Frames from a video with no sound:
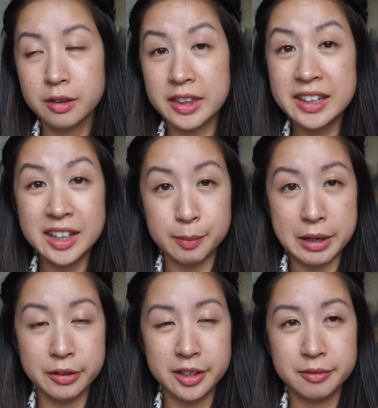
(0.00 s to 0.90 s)
thinking
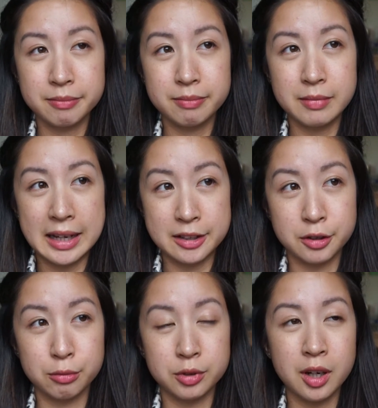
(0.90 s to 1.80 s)
about it and
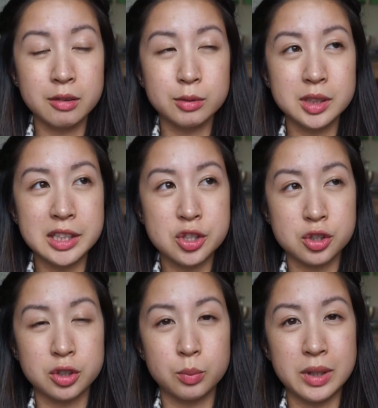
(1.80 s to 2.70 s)
you're not really
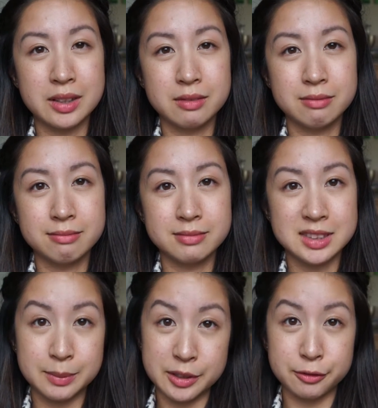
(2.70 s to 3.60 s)
sure what
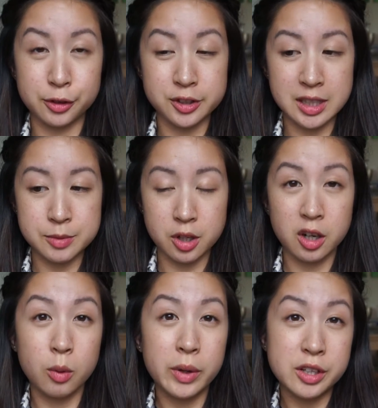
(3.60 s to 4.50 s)
some of the first steps
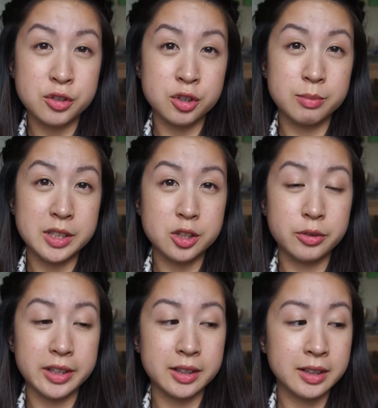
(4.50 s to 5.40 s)
are or what you should be
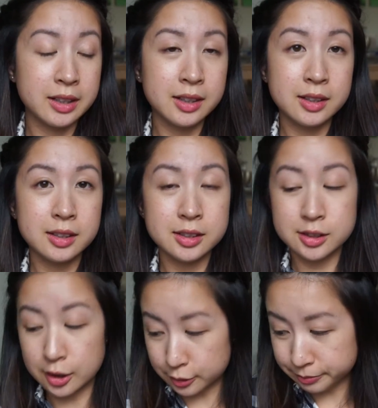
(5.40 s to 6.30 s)
doing. So